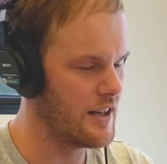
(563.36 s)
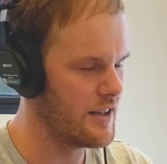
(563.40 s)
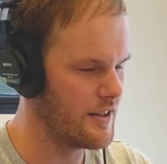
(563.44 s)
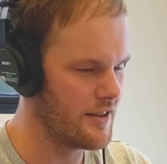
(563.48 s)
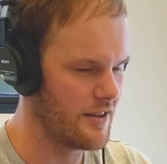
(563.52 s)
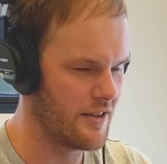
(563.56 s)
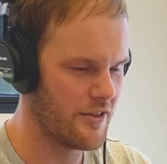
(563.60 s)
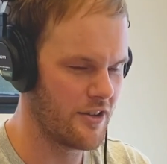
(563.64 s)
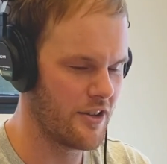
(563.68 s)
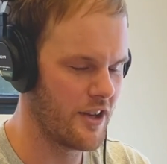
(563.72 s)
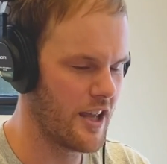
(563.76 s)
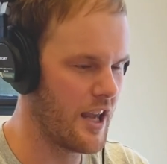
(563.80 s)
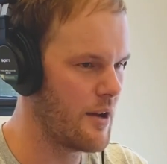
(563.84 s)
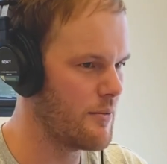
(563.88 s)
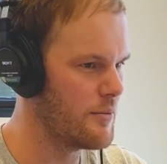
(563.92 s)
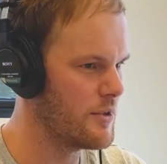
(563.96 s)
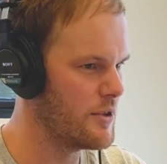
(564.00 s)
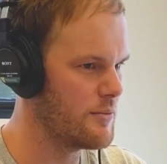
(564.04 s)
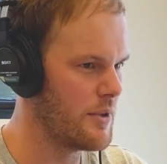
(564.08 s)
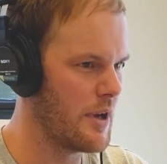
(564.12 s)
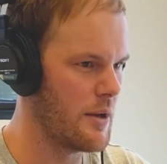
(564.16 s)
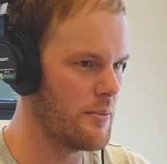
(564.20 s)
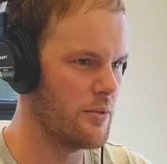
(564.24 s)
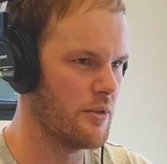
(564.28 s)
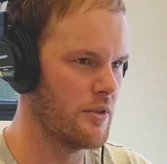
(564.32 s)
I don't know how many
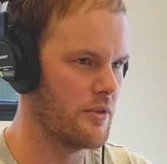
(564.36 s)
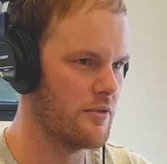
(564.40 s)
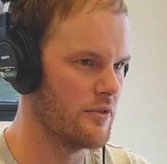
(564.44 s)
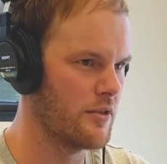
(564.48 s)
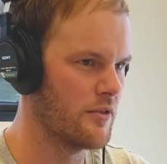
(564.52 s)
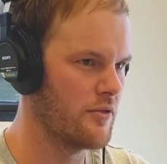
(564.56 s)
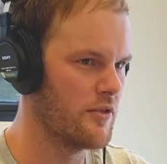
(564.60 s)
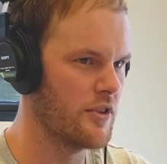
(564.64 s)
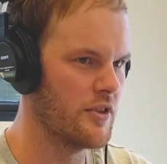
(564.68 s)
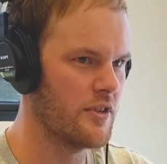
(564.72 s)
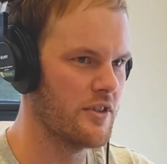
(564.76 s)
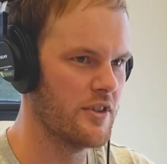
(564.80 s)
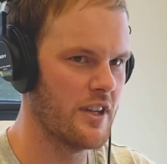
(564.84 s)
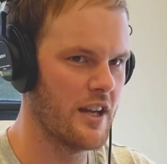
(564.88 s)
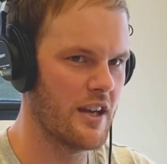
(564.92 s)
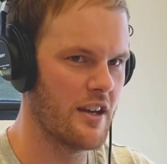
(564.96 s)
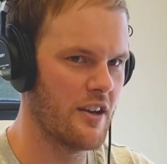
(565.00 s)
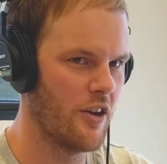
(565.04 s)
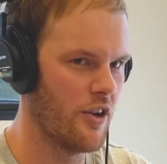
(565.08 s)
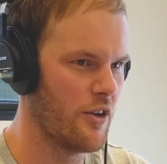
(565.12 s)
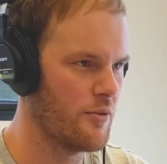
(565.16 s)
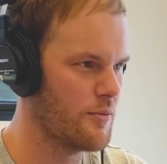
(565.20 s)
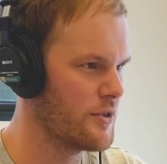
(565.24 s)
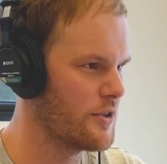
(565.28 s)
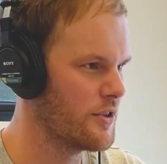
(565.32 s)
people have reviewed their
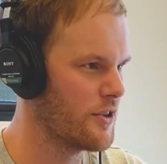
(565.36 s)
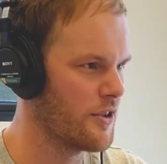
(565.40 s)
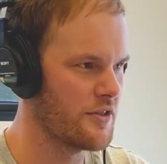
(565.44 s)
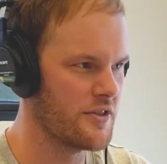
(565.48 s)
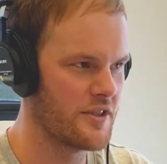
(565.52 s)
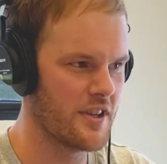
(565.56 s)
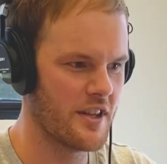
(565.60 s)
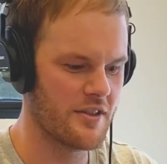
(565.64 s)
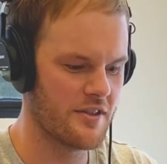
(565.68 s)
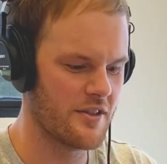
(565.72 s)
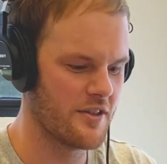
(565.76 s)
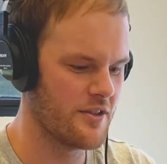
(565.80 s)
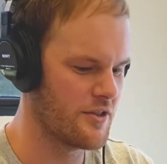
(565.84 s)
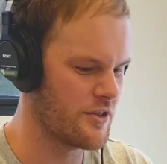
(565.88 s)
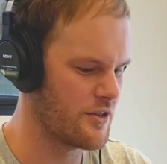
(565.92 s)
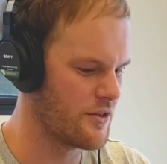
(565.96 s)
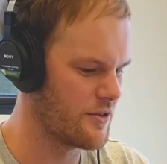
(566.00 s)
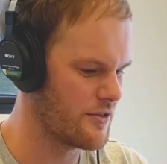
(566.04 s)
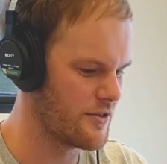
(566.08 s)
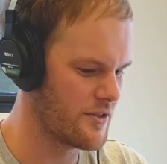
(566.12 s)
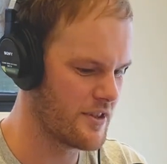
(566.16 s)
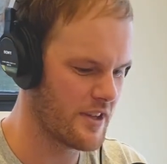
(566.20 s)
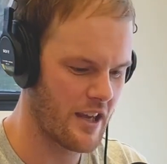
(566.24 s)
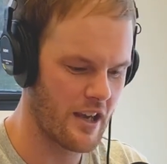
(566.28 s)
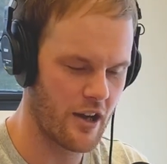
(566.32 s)
home and contents
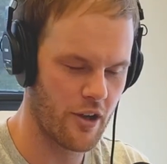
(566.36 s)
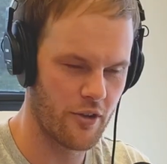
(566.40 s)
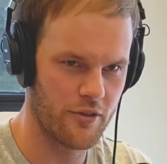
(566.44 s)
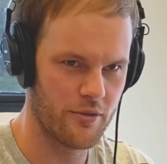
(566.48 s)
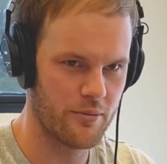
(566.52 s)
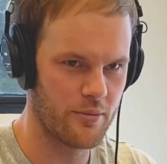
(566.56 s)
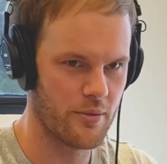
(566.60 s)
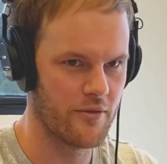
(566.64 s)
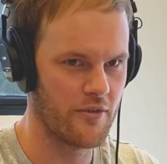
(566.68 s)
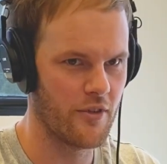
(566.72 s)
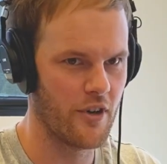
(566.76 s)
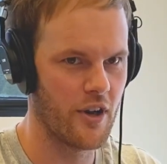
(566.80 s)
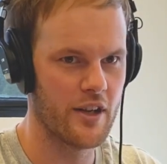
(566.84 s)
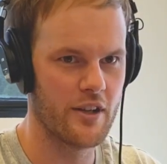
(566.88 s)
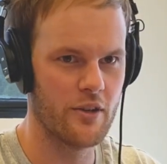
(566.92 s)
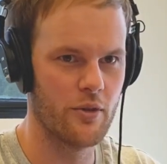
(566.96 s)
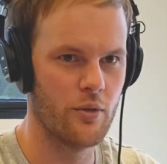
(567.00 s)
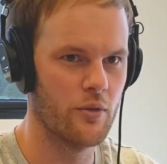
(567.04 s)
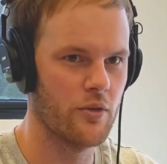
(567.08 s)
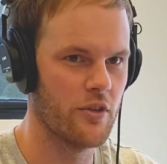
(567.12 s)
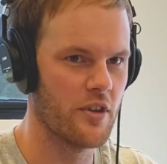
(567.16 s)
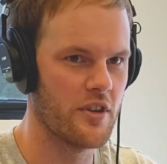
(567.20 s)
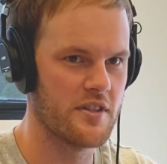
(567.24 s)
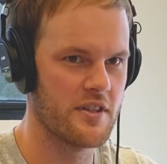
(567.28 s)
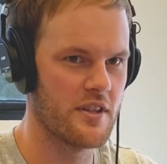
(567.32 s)
insurance, their health provider,
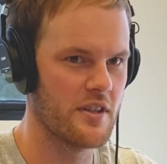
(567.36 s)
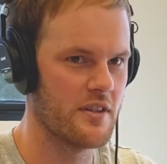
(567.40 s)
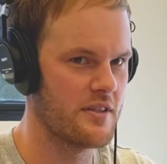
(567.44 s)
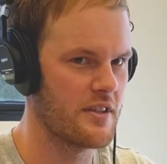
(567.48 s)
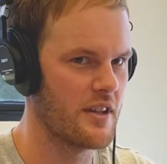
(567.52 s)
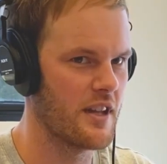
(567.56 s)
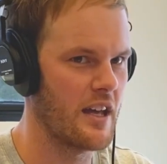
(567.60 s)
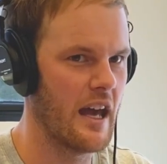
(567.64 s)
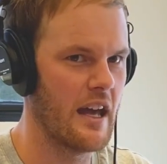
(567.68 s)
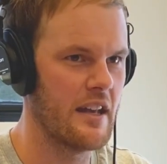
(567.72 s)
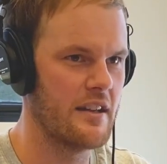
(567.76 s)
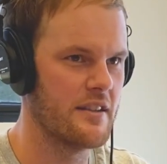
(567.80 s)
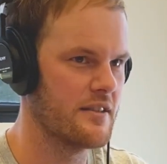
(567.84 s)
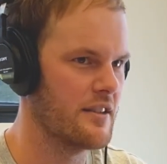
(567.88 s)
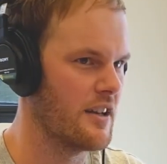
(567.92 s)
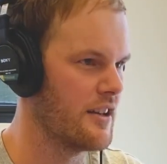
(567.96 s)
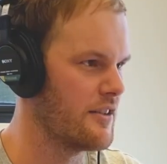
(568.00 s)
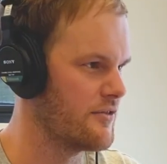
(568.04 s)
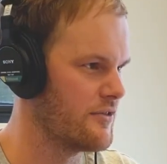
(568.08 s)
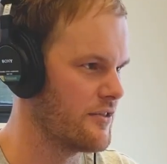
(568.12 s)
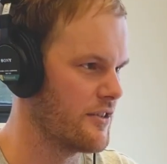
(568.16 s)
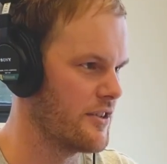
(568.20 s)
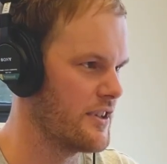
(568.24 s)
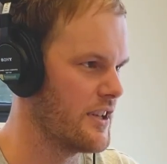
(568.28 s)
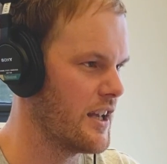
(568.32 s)
all those things that they hadn't done
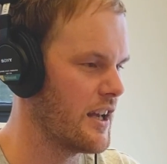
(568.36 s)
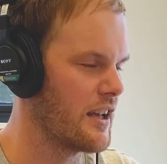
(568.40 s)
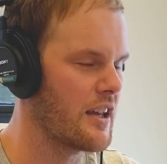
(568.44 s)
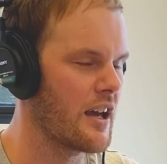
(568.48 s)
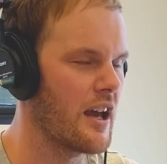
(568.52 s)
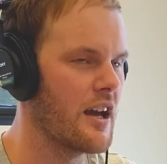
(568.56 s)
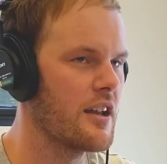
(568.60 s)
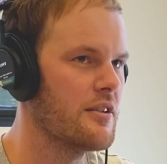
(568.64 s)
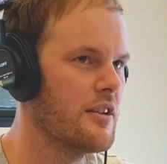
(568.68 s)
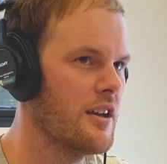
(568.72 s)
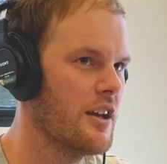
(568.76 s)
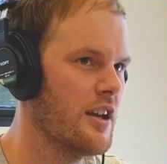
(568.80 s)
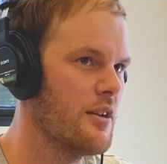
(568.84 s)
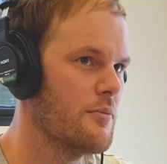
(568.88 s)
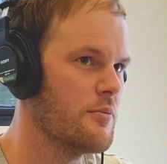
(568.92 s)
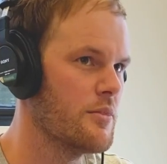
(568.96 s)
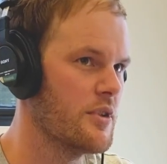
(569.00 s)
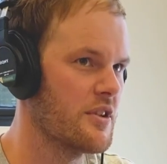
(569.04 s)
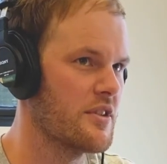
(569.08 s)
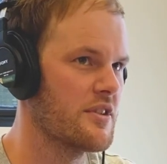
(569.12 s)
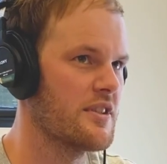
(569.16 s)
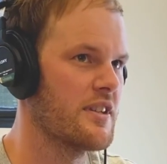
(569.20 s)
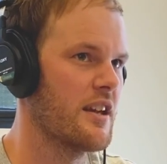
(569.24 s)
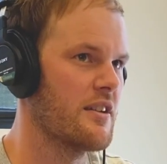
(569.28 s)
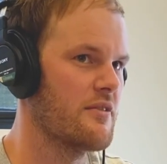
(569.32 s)
for a decade
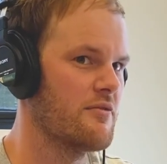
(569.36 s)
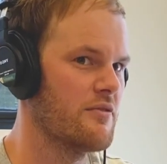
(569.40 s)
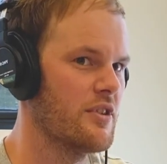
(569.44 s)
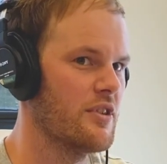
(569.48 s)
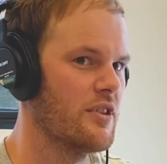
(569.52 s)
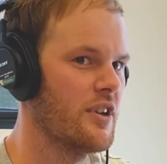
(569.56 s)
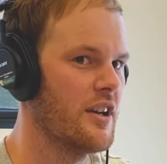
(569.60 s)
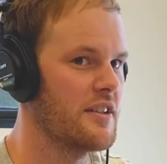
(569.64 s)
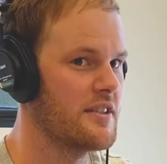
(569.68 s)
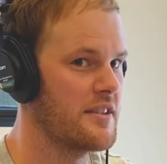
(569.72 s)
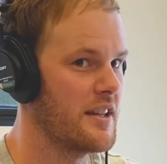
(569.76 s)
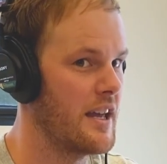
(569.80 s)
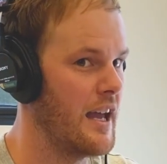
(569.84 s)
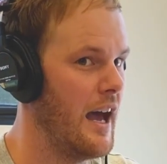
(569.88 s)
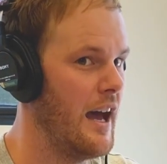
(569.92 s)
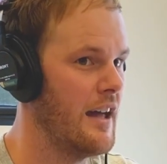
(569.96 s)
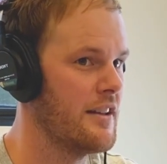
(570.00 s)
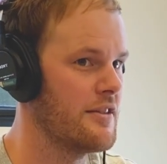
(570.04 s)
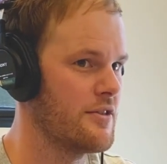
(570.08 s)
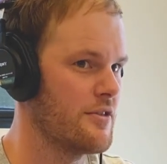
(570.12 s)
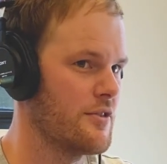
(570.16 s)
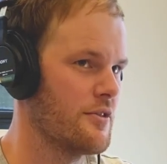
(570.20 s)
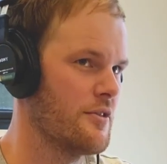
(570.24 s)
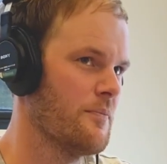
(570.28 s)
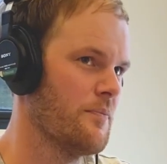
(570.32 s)
because they realized they
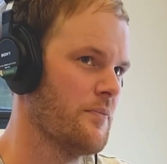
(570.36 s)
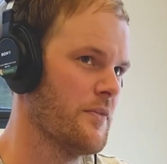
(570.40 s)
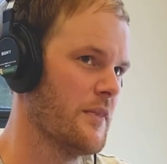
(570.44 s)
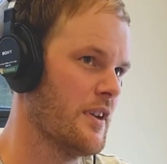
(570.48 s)
had to.